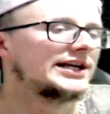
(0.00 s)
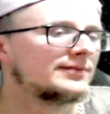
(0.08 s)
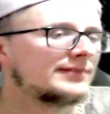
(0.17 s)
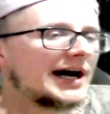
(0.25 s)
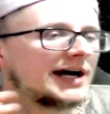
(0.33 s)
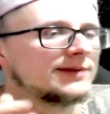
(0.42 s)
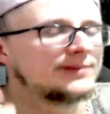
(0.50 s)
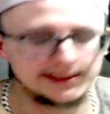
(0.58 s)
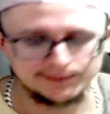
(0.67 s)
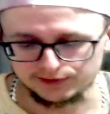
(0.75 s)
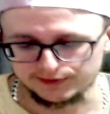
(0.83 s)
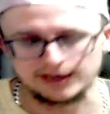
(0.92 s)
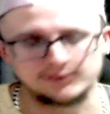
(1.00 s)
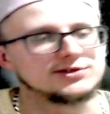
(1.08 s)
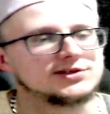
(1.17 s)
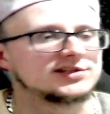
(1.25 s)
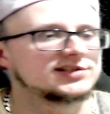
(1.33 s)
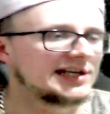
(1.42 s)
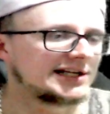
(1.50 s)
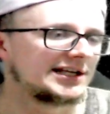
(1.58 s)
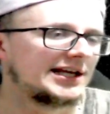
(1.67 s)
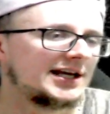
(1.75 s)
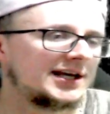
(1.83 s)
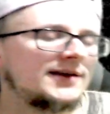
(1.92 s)
amount of people that would just sit
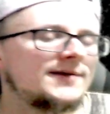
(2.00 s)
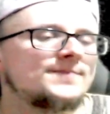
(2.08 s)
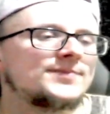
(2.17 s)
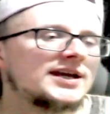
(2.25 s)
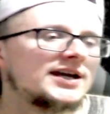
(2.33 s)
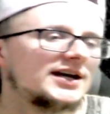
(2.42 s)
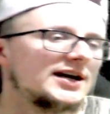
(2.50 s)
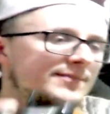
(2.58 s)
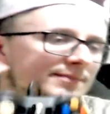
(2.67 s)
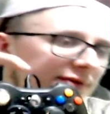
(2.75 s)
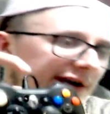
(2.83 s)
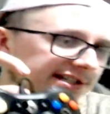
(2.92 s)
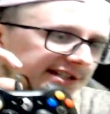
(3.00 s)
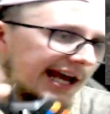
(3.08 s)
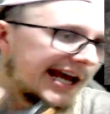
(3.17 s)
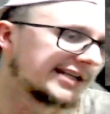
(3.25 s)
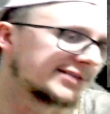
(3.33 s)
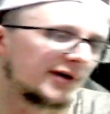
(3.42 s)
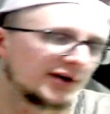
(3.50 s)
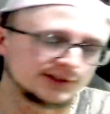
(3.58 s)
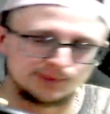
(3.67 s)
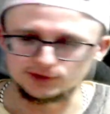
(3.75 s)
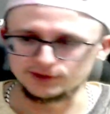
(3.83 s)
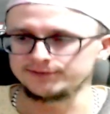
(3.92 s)
there and press the Xbox
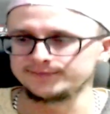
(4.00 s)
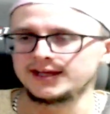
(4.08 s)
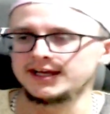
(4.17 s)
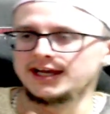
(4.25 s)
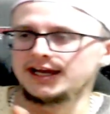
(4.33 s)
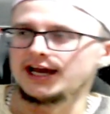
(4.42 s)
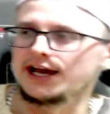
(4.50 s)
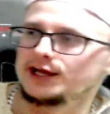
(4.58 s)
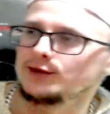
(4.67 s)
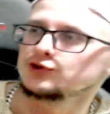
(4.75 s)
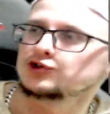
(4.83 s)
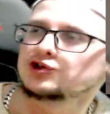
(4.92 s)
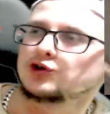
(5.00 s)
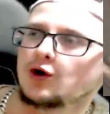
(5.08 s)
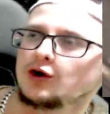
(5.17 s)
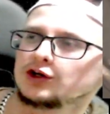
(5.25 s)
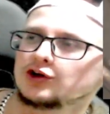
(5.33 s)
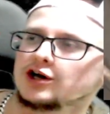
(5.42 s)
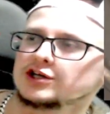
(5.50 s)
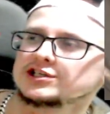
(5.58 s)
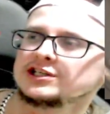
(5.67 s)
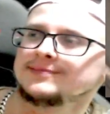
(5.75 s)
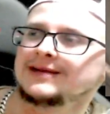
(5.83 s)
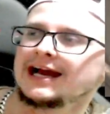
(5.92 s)
button, and they would scroll across, and
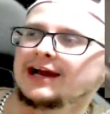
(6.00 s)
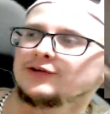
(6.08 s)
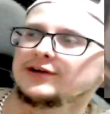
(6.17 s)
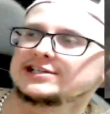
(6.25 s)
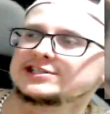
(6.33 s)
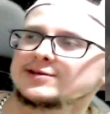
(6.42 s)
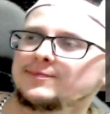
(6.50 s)
they'd be like, "Recent